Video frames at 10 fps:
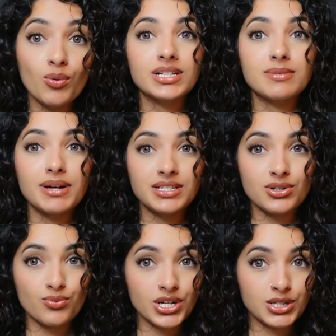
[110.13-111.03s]
It's best
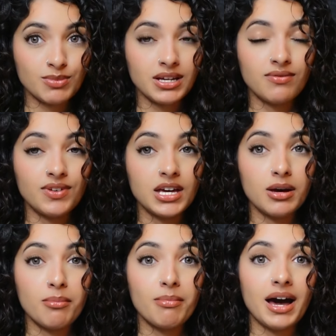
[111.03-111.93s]
to reach me
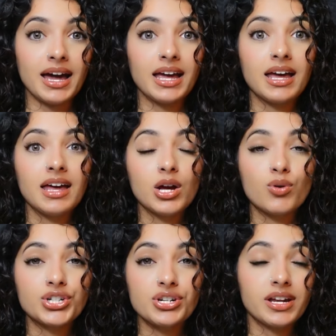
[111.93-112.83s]
via my
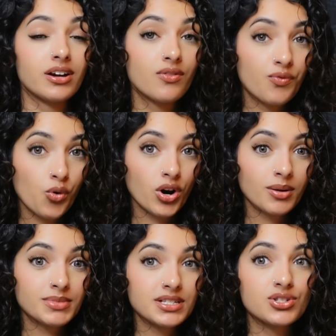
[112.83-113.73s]
questionnaire
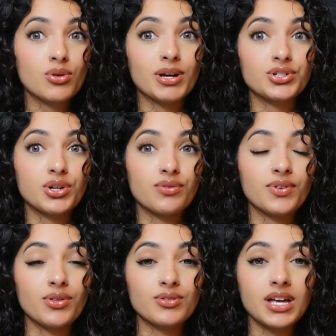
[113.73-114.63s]
forms, so make sure you
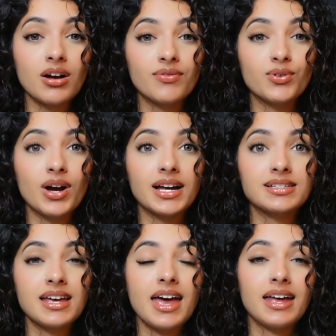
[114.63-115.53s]
fill those out. If you
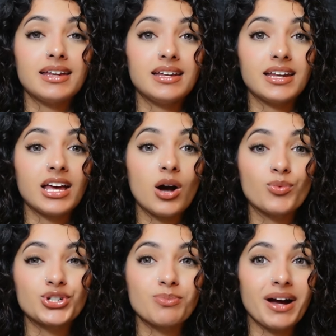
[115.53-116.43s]
guys need any help
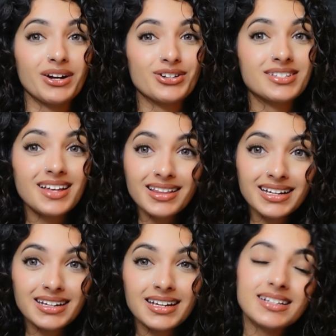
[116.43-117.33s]
with your buying or
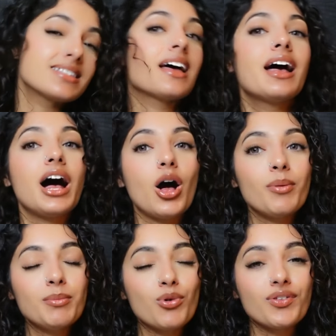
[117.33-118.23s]
selling needs, I'll
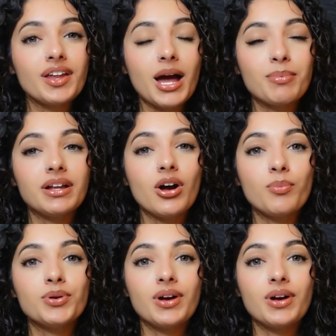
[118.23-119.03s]
be more than happy to help you